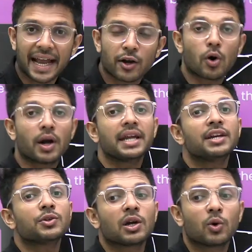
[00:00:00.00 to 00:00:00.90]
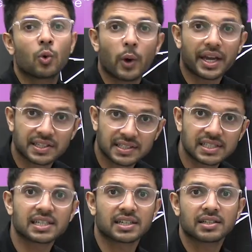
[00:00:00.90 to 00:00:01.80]
According to the
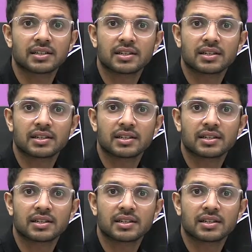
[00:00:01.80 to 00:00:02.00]
question,